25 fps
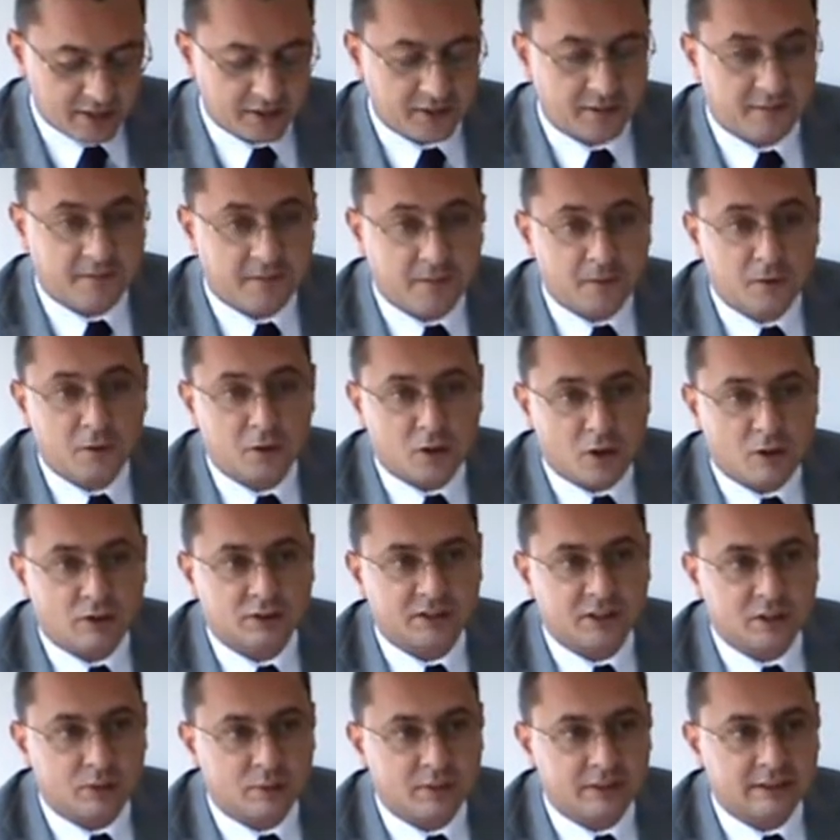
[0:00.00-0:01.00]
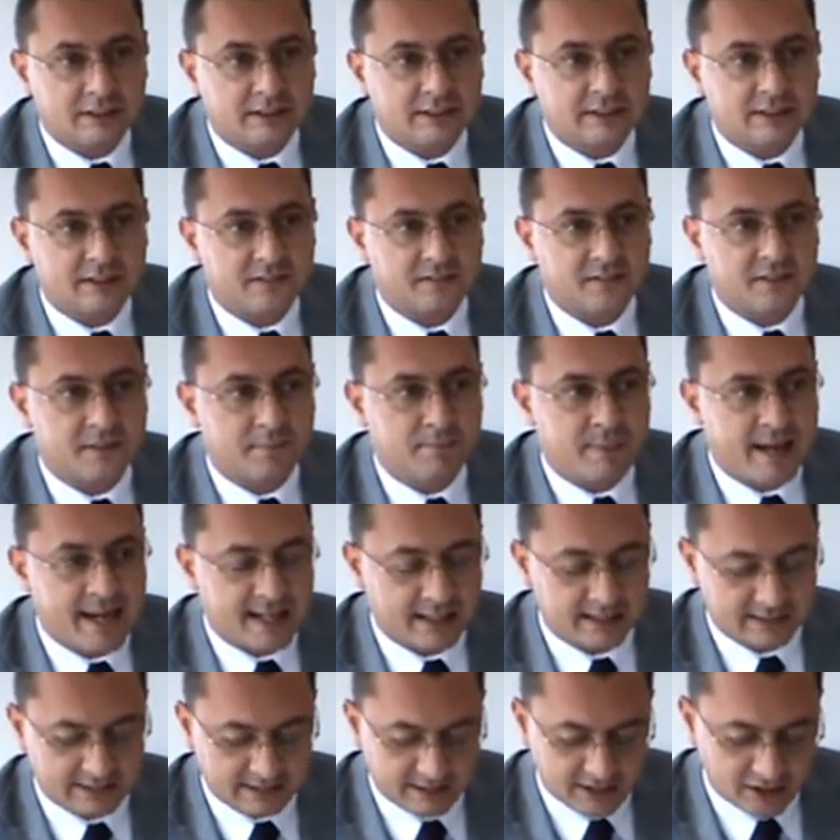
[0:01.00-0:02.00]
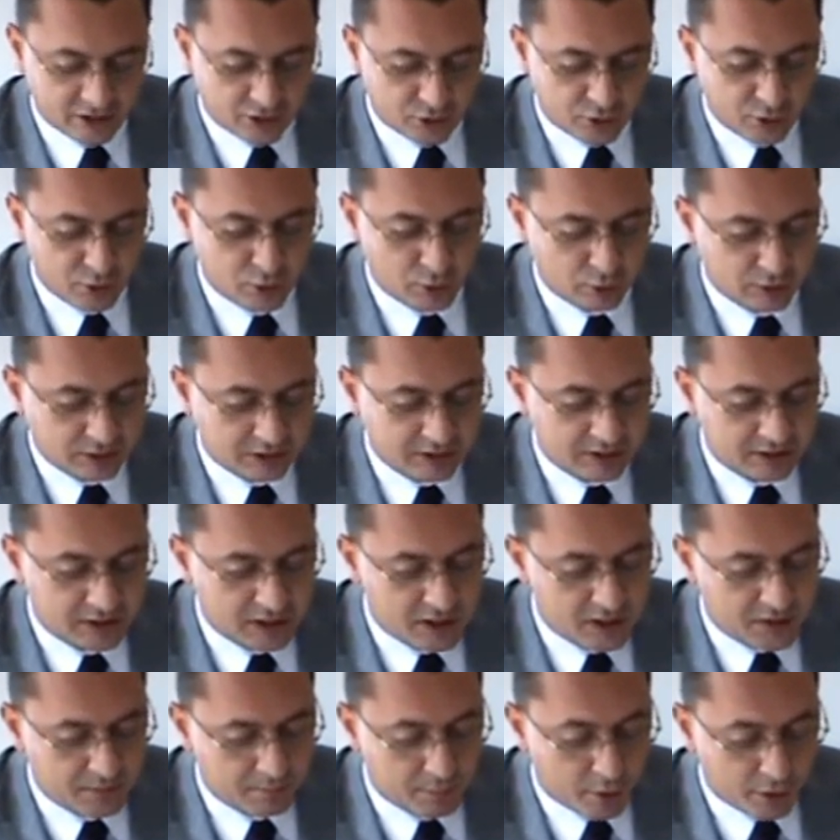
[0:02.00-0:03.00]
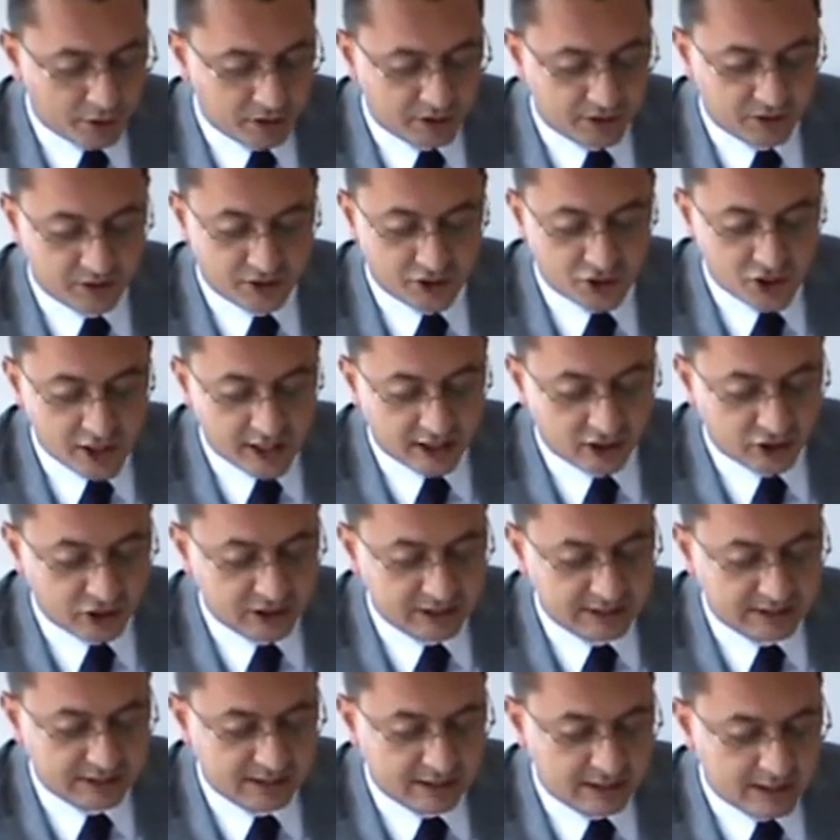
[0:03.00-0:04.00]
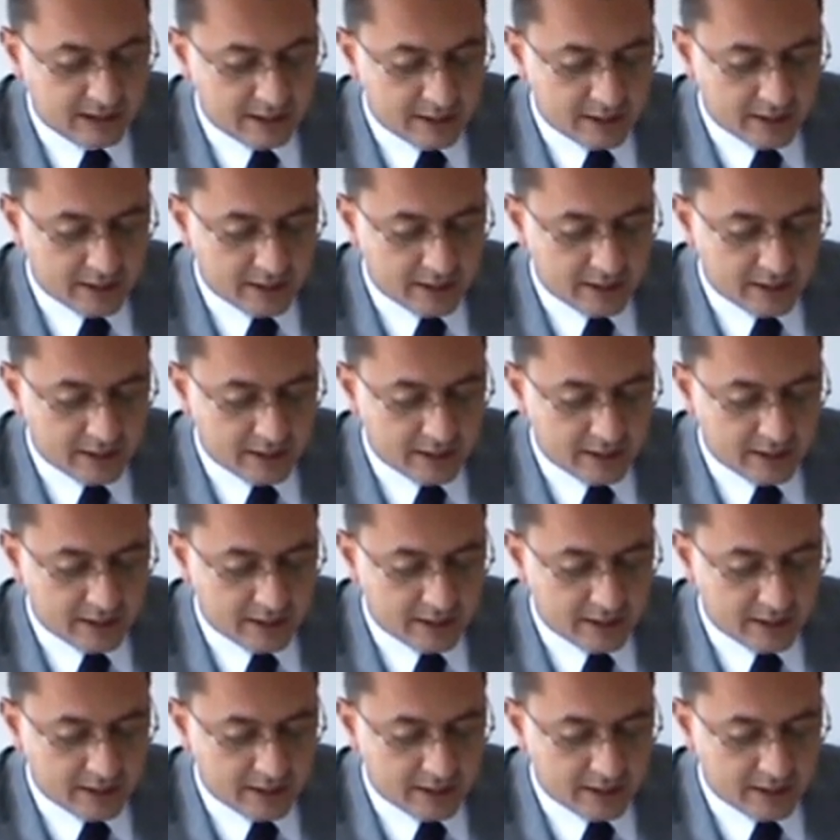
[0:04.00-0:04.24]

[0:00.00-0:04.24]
the full consequences of the bank's induced monetary changes,